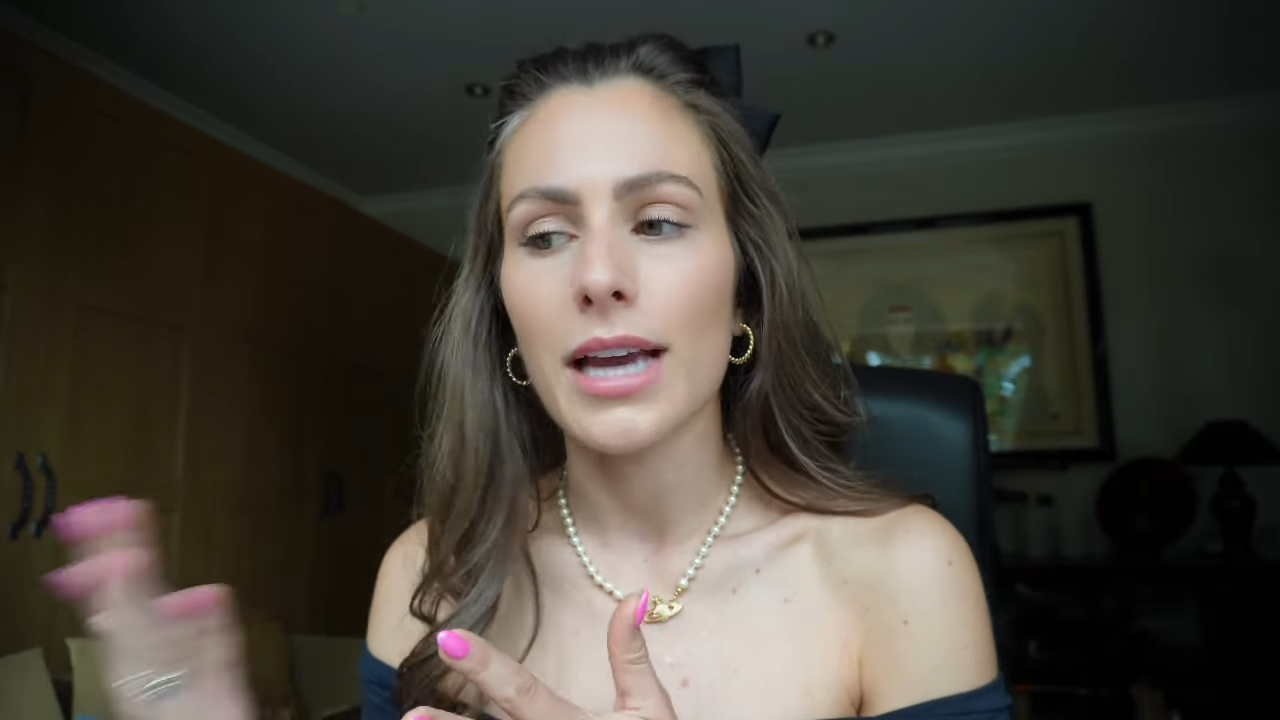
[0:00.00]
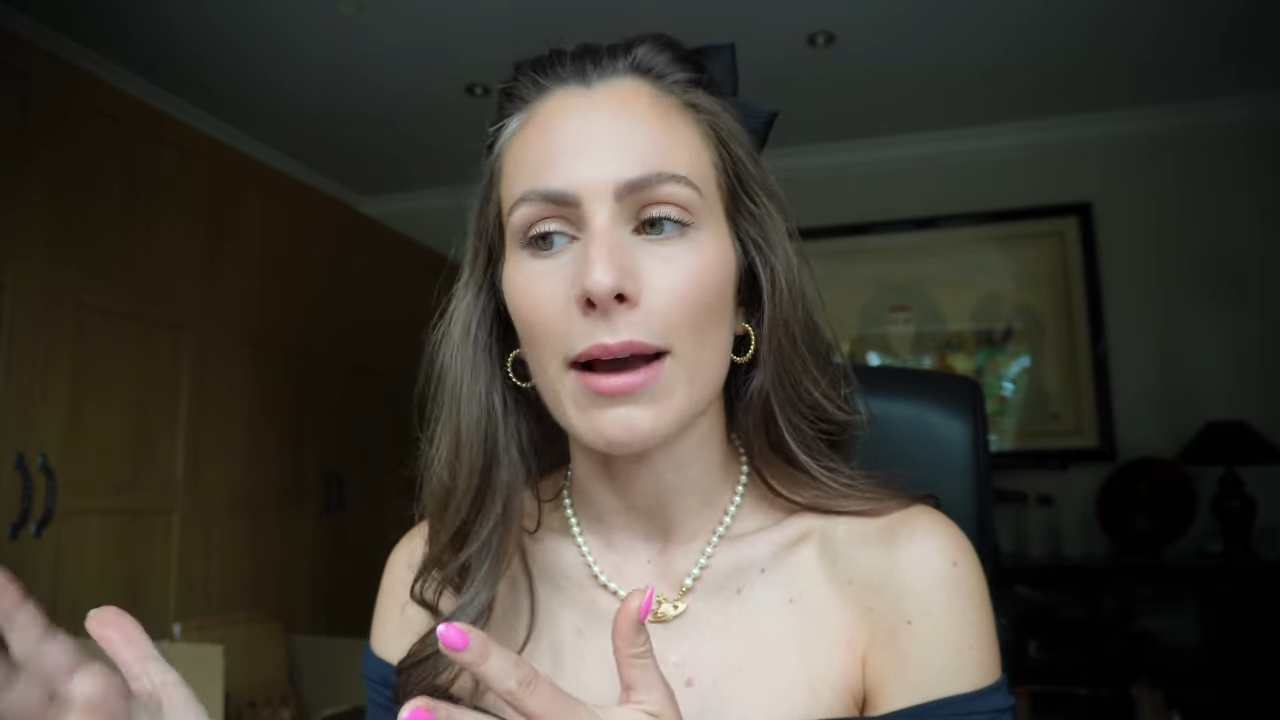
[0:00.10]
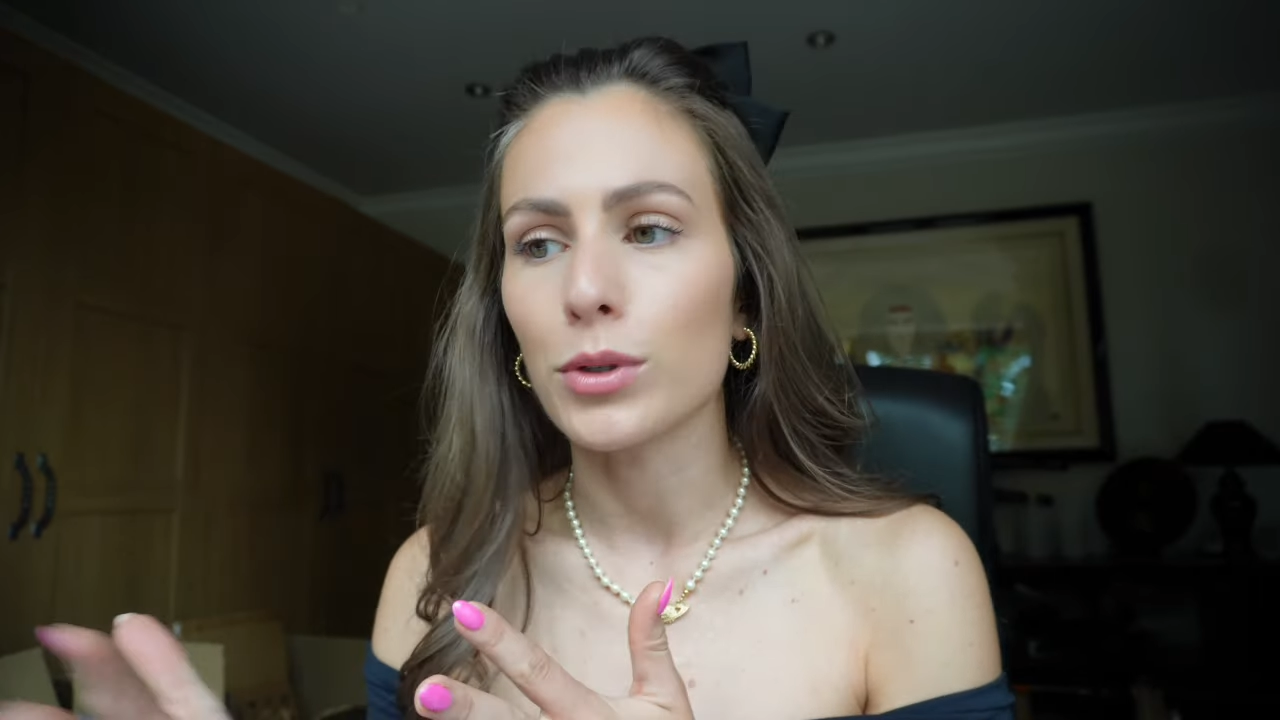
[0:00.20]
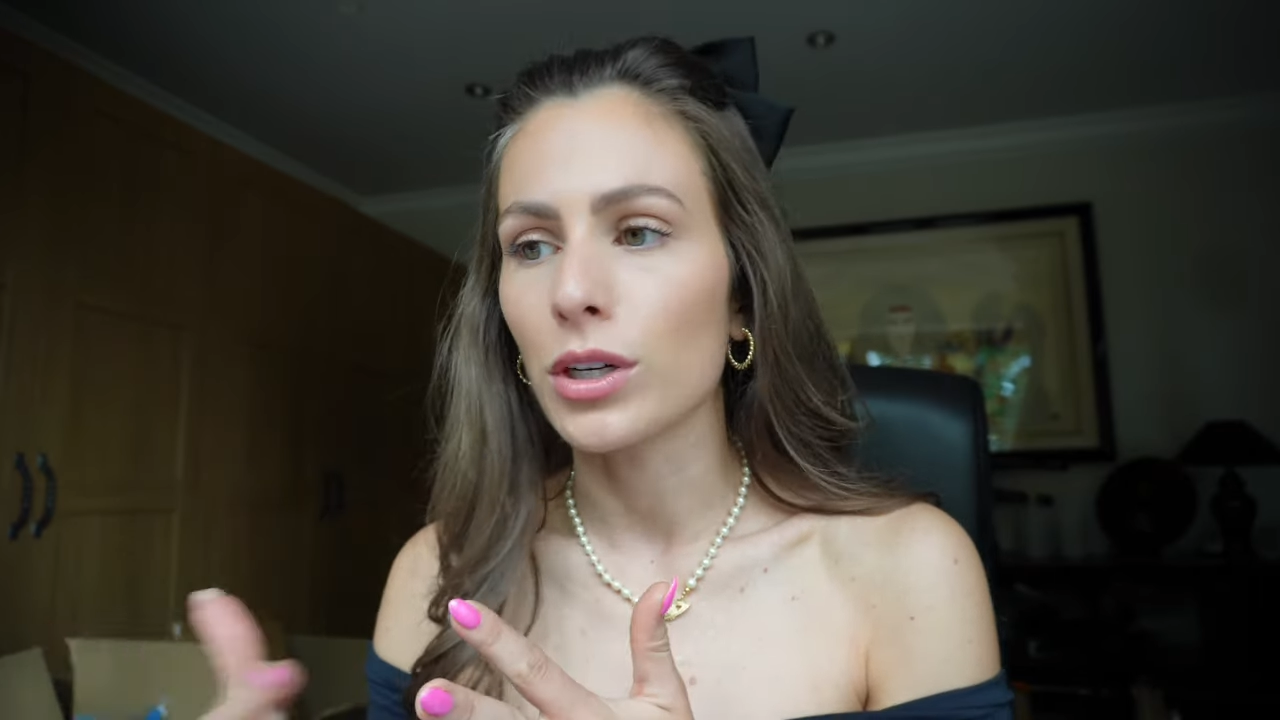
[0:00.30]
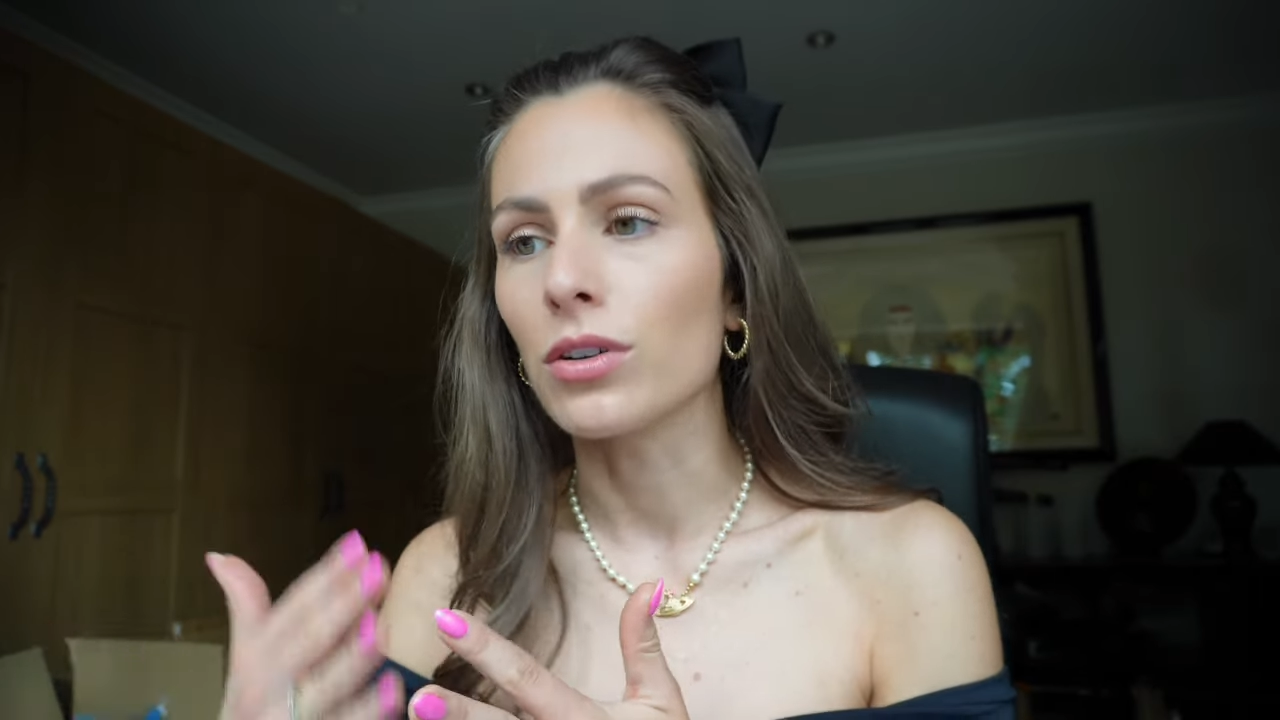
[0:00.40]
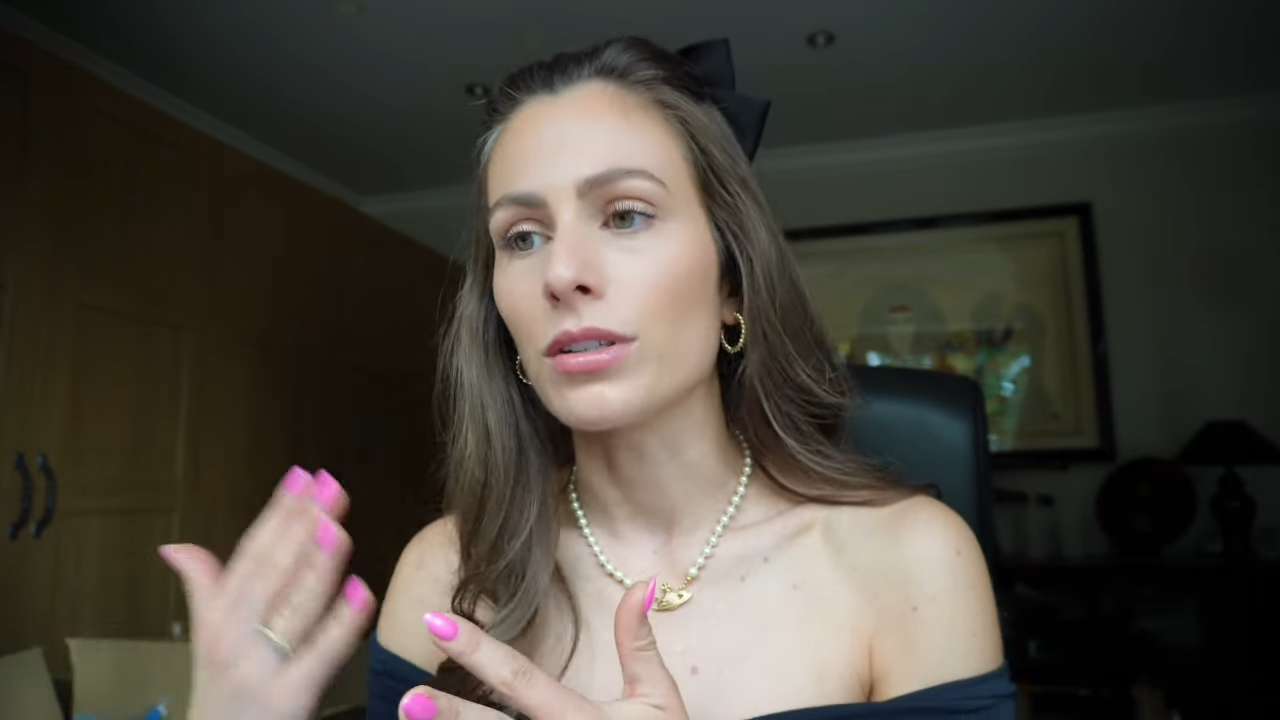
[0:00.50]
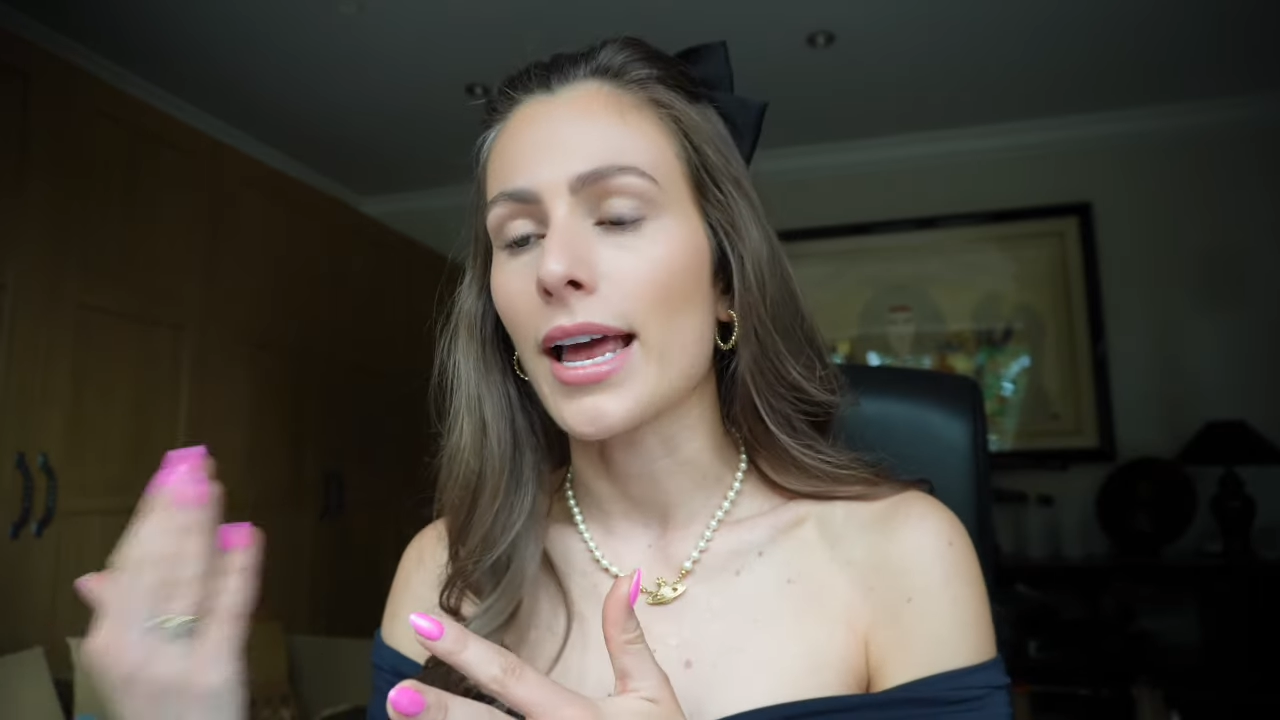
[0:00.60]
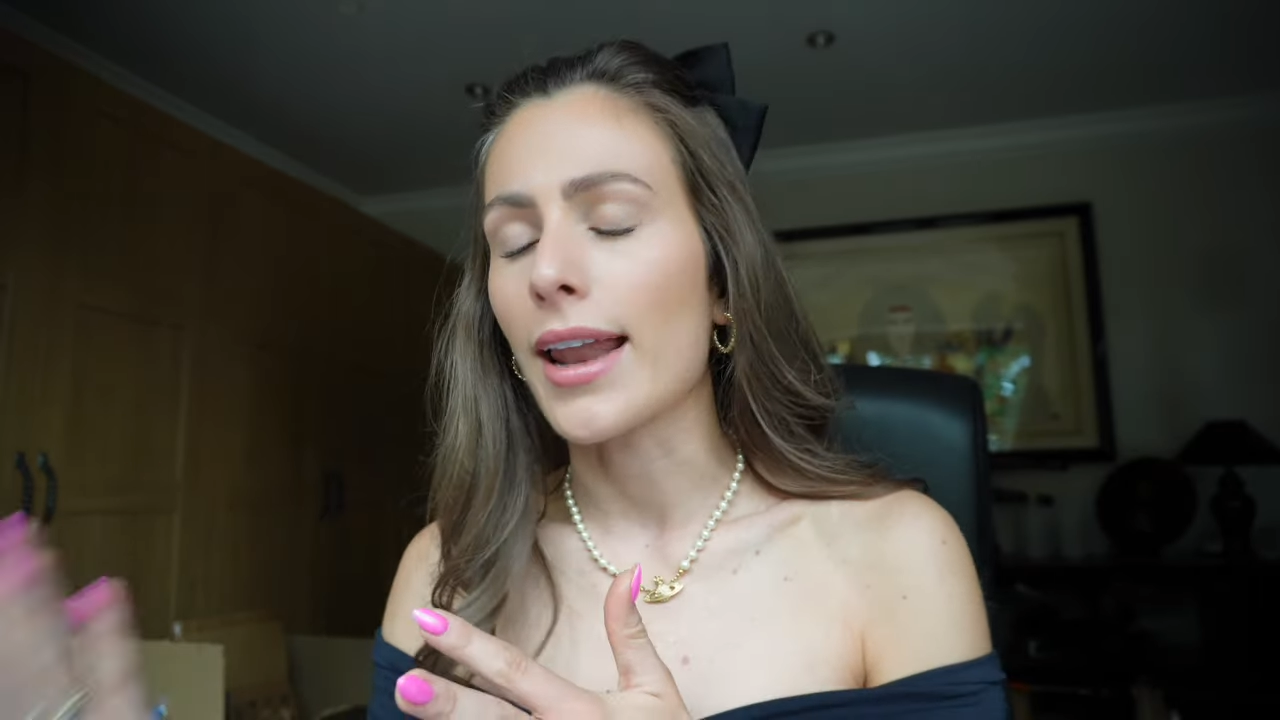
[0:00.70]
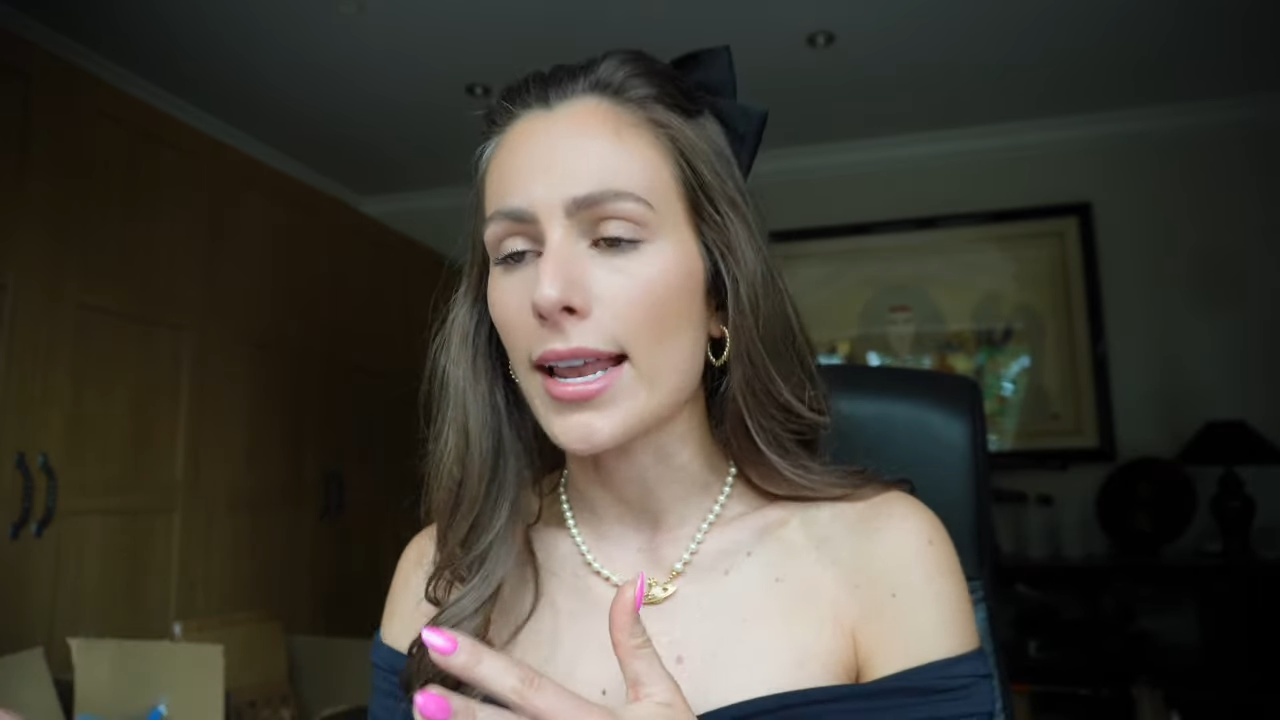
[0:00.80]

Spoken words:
capturing content,